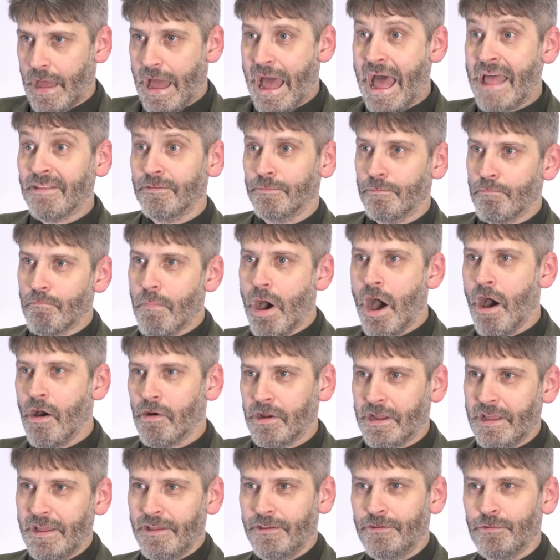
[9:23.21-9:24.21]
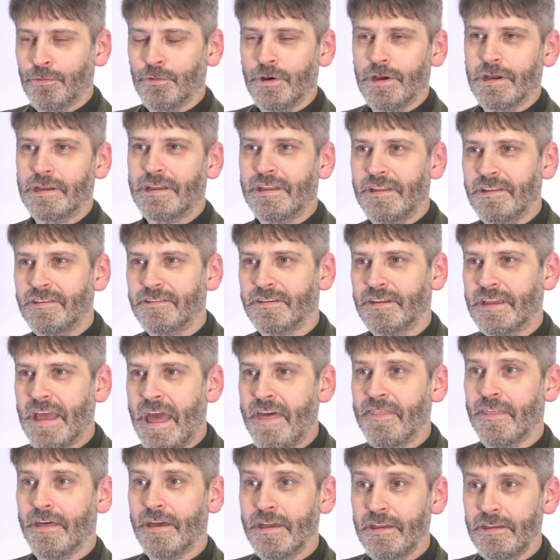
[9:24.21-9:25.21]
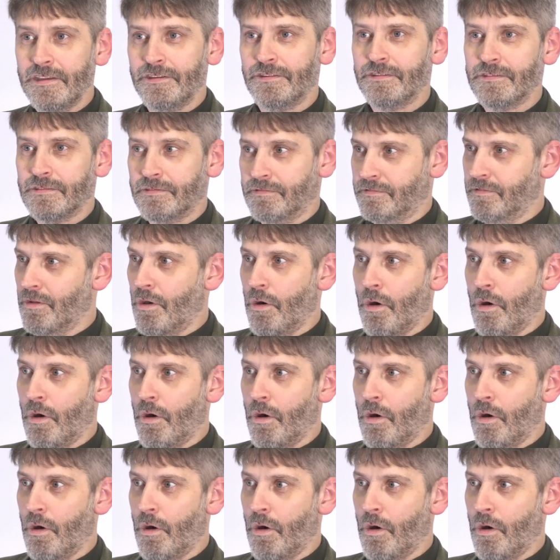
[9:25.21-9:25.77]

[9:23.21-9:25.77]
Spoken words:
and markets working together is